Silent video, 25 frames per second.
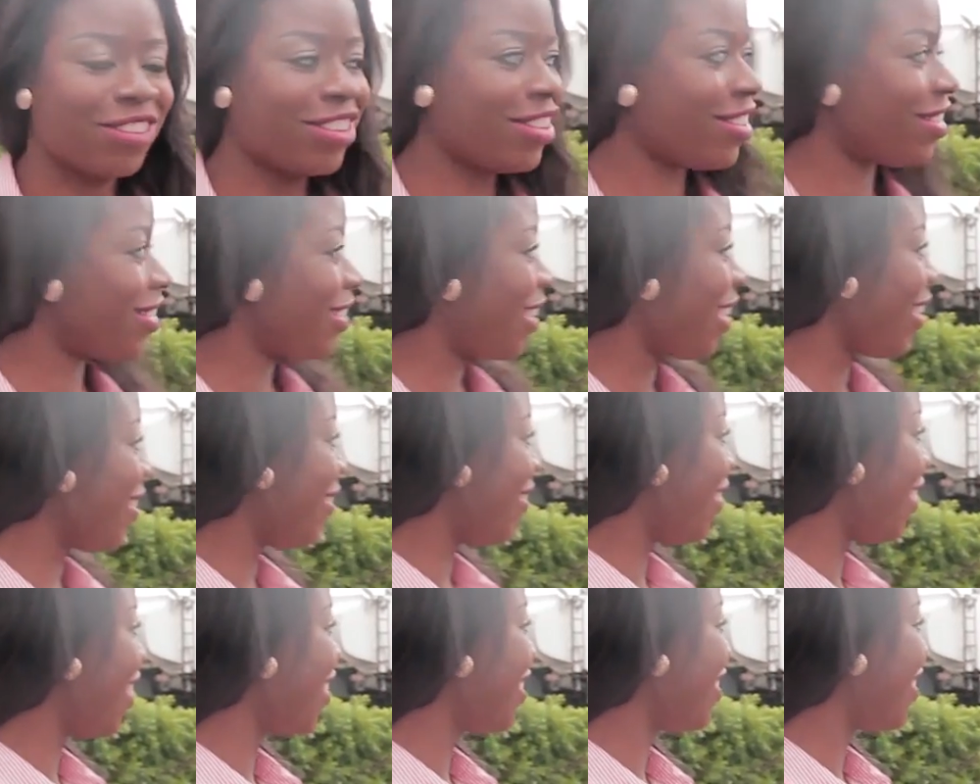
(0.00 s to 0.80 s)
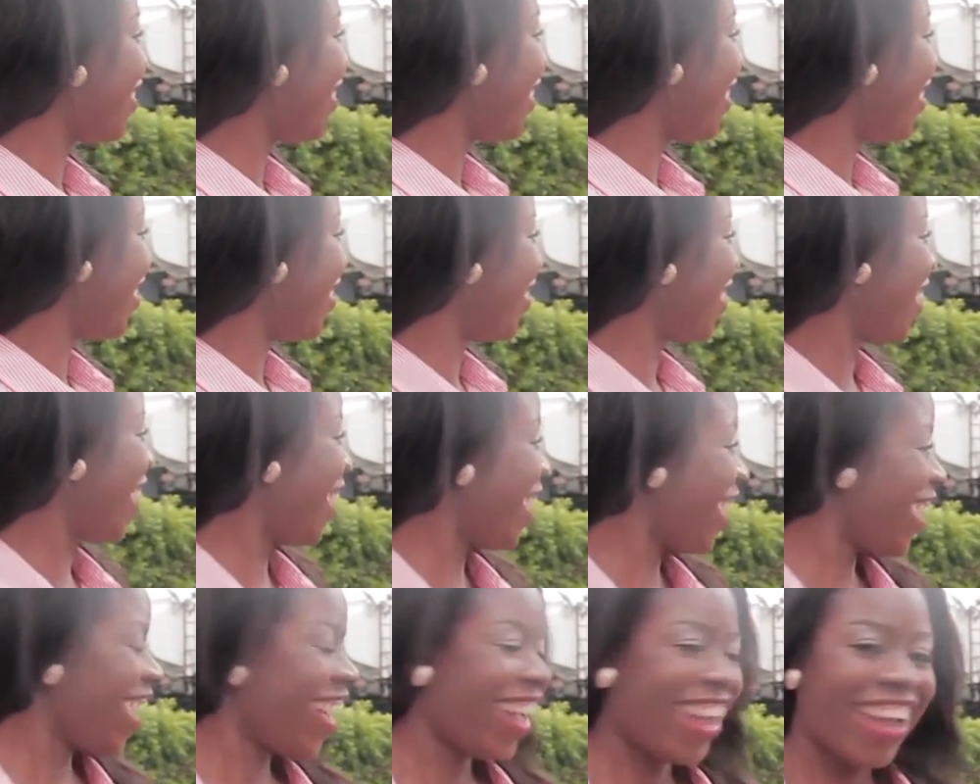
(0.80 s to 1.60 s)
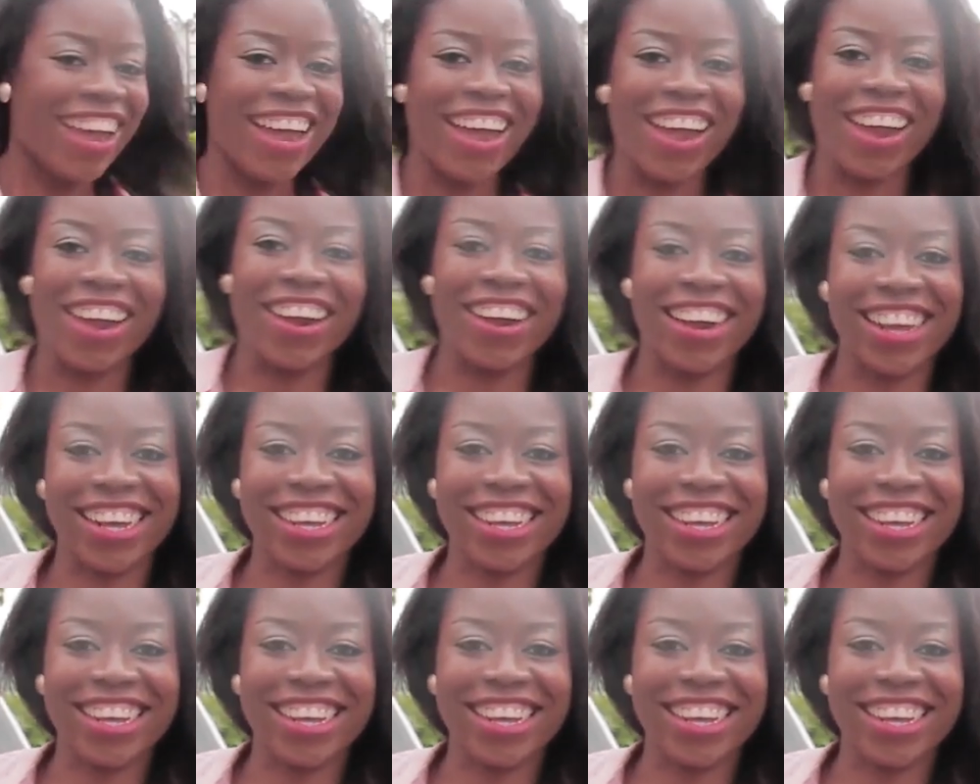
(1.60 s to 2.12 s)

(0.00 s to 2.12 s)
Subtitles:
just get right to it. Okay? All